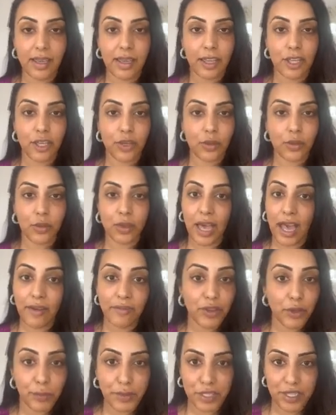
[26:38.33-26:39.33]
You have
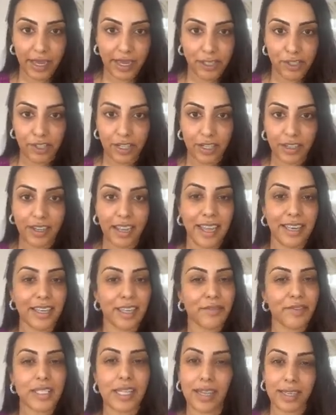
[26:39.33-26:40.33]
your protection and you
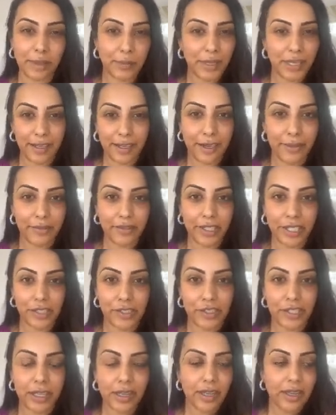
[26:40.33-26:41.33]
have a tiny bit of coverage.